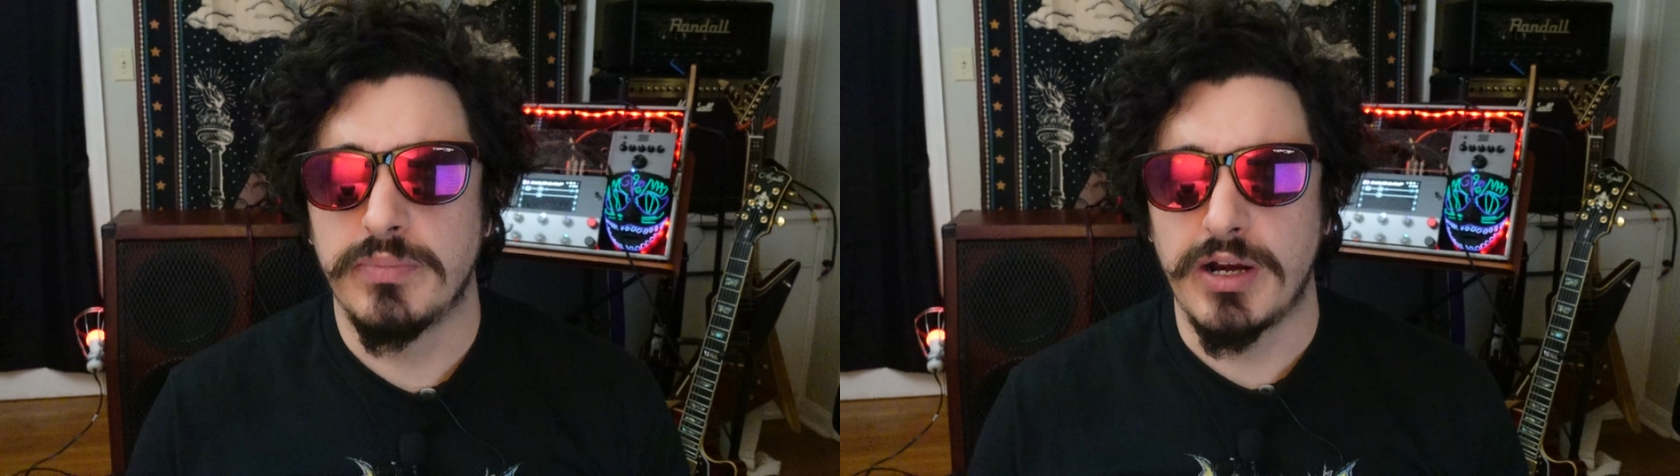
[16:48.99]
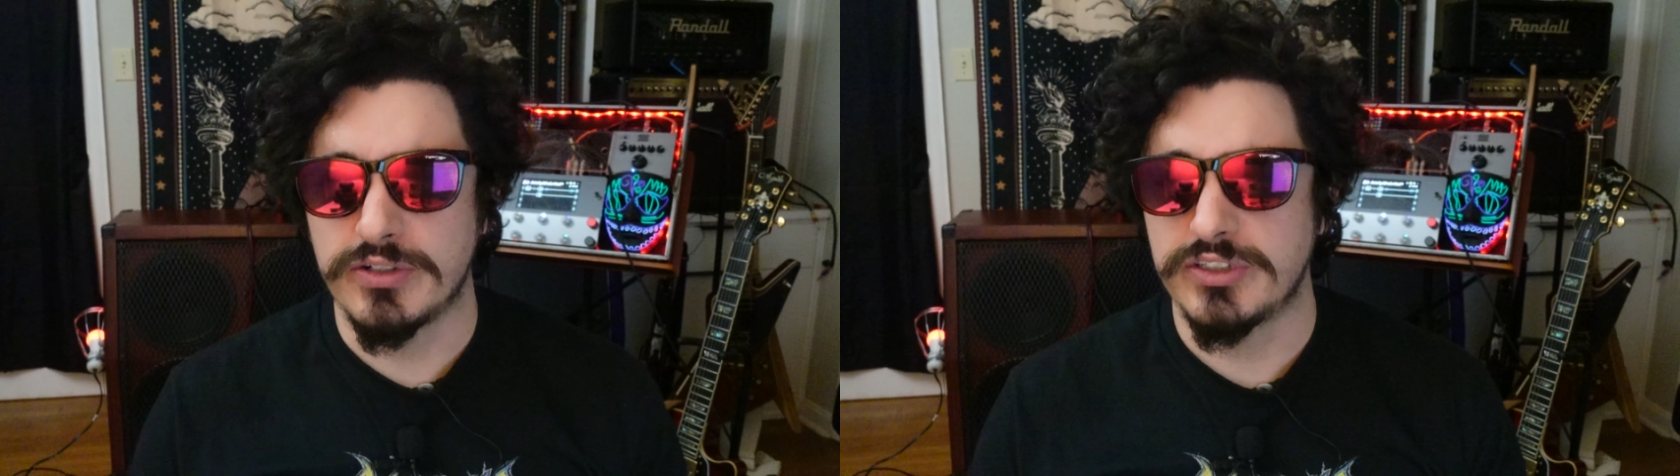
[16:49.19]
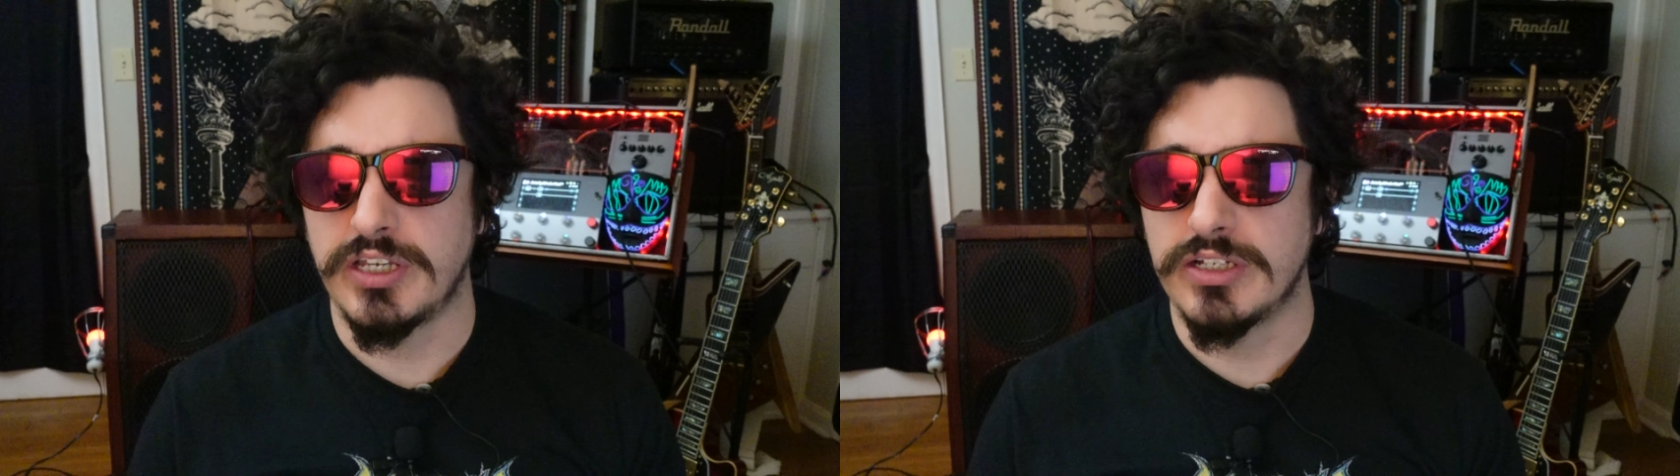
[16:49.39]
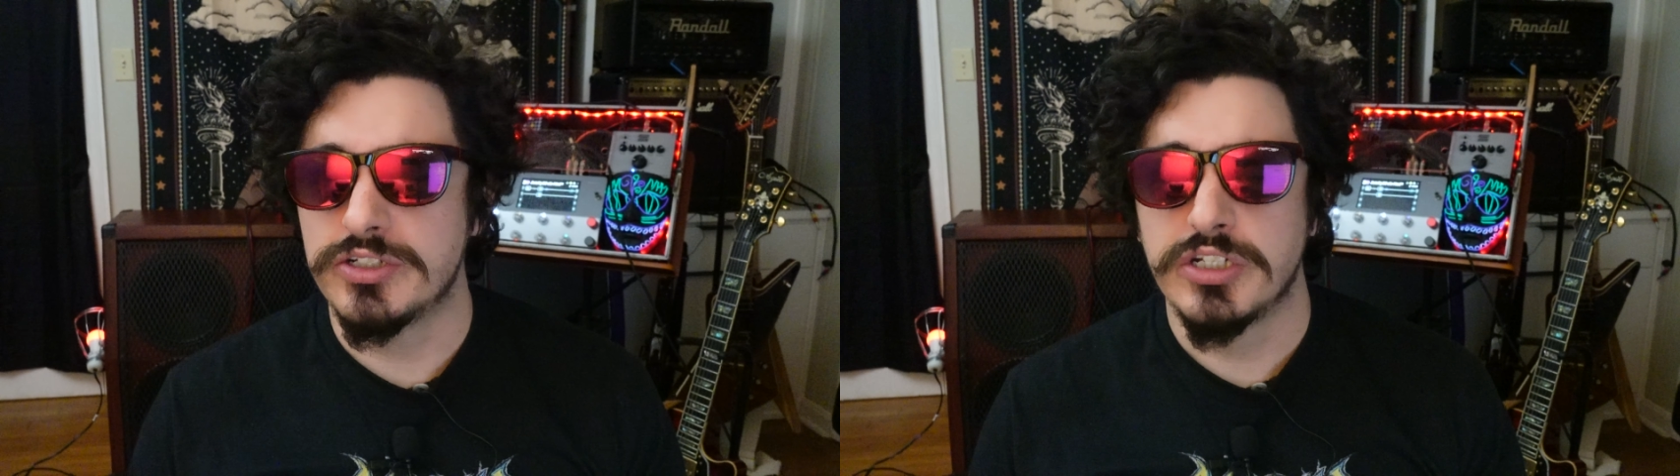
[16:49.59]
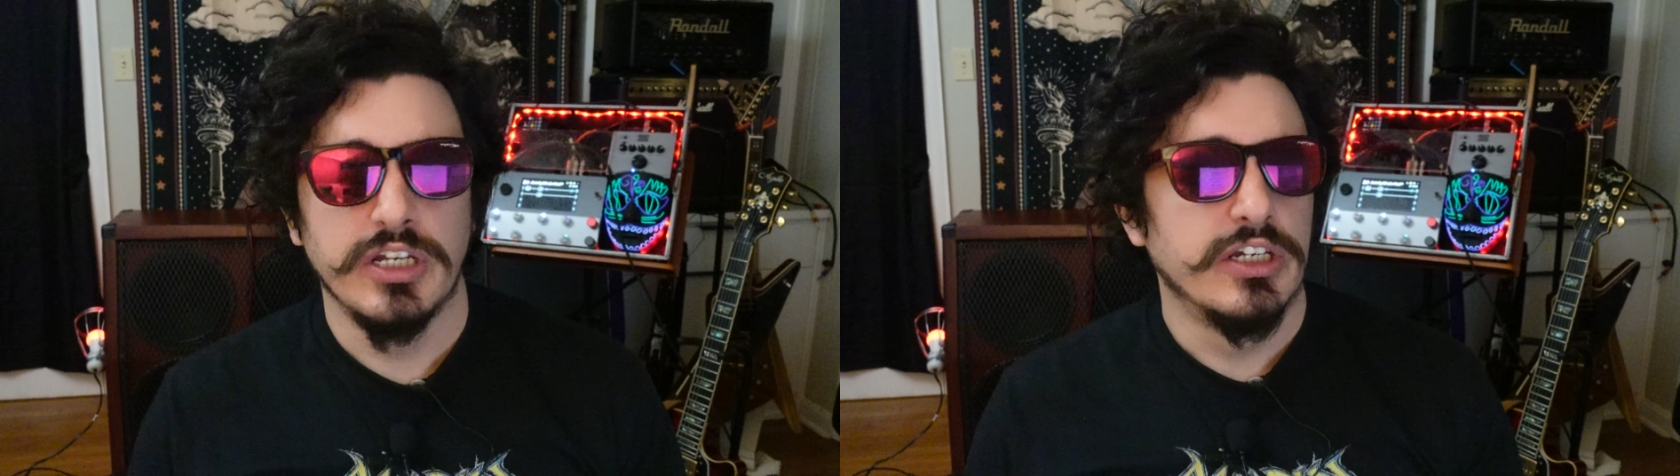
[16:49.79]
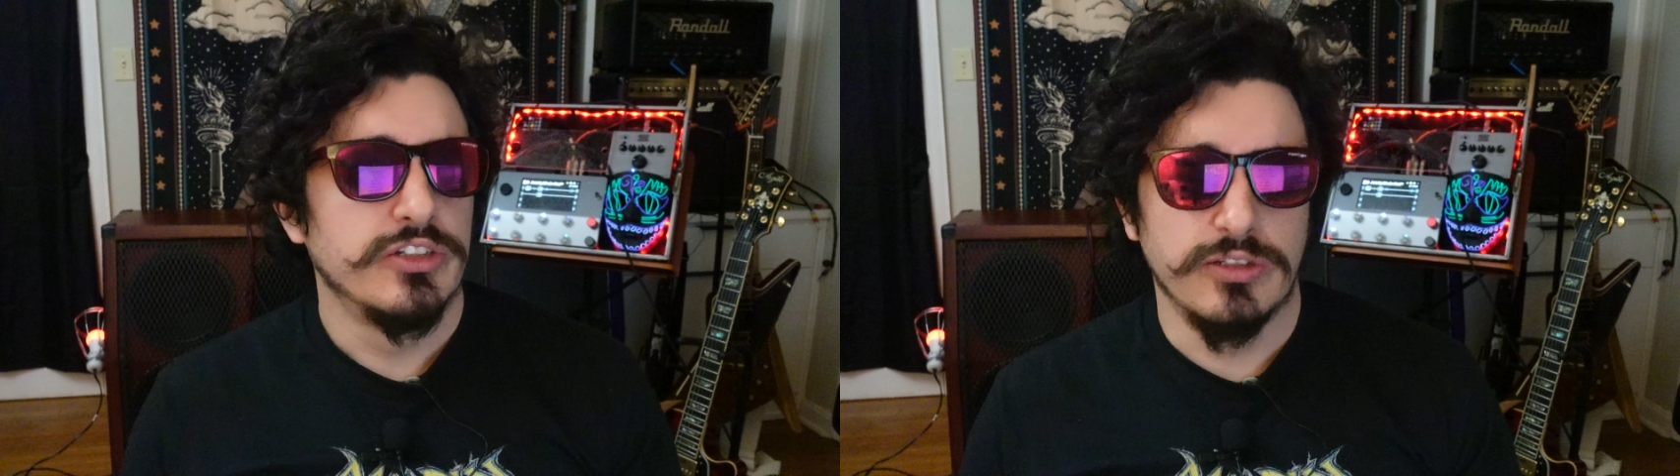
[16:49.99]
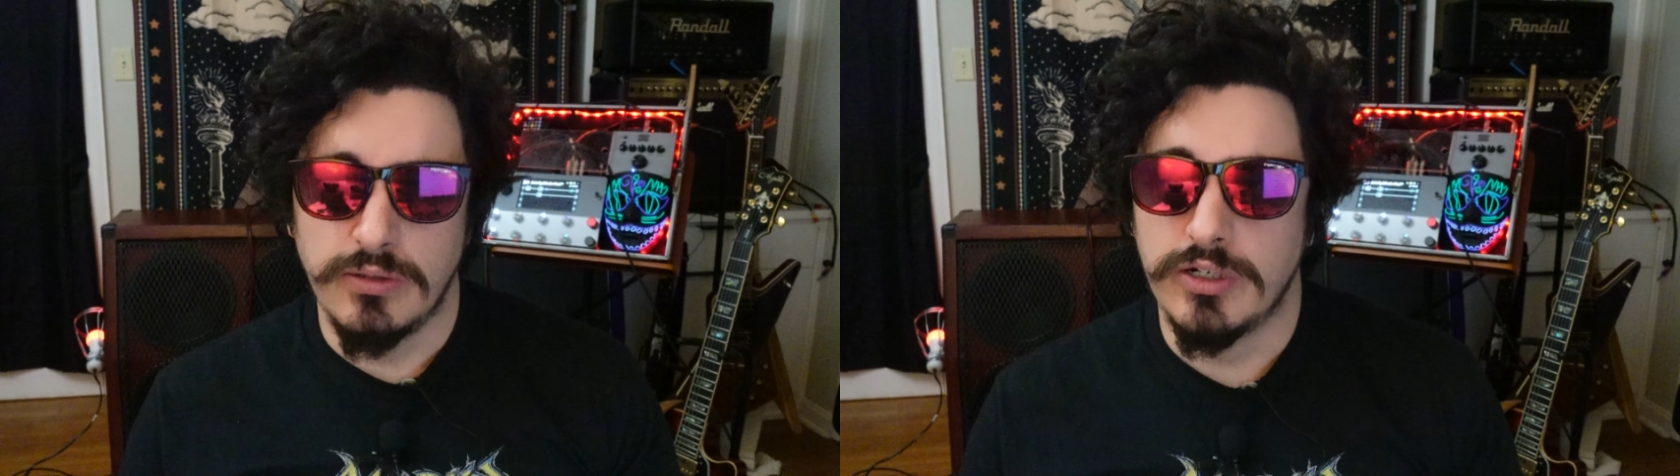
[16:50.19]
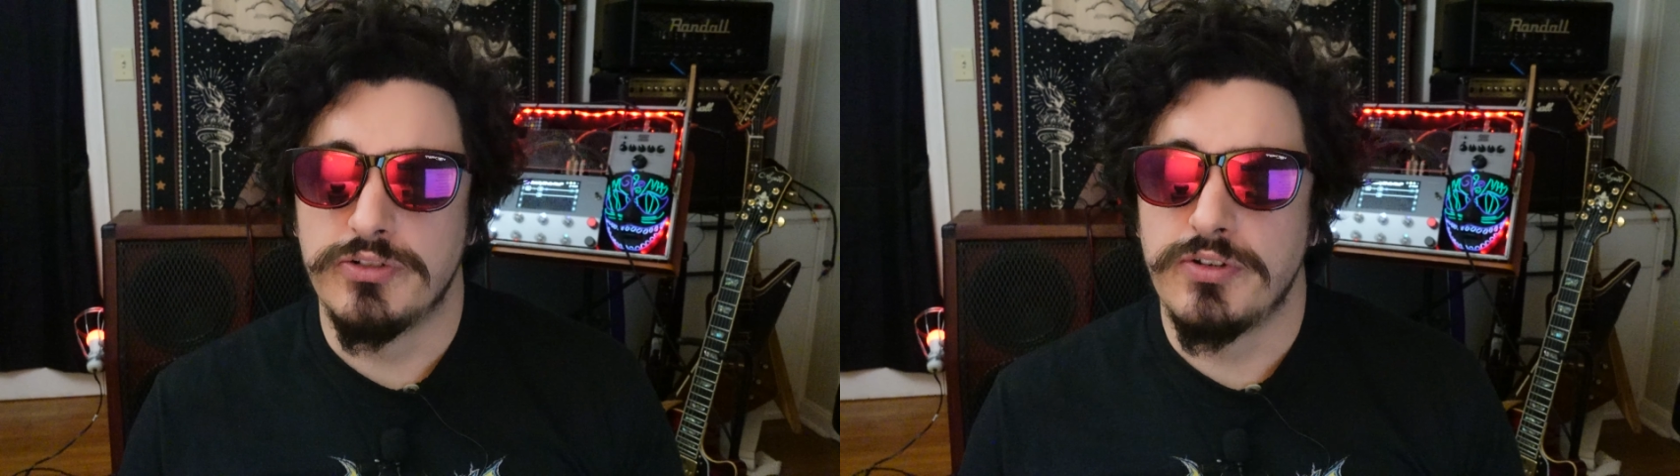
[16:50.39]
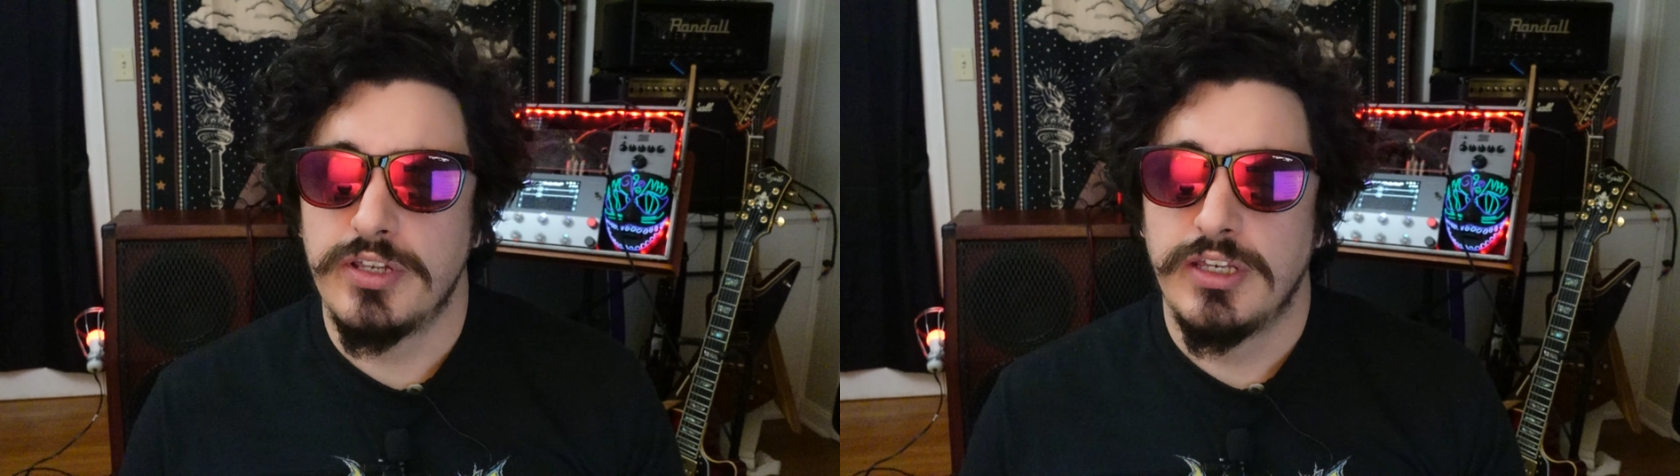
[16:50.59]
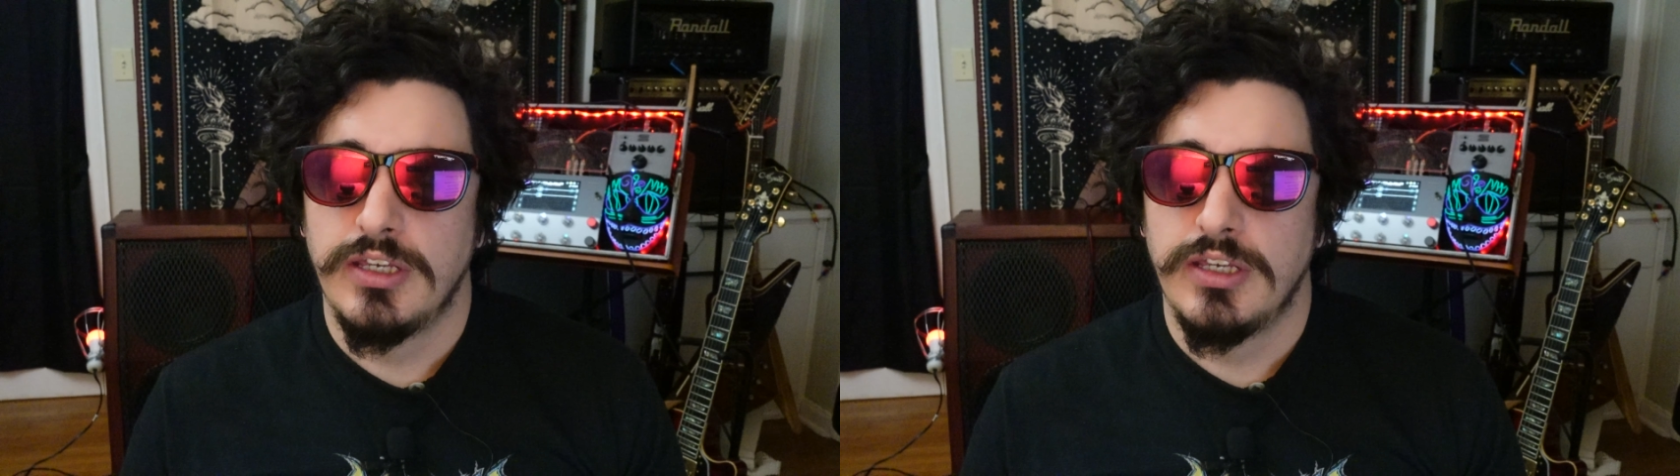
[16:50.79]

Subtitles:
Power Stage 200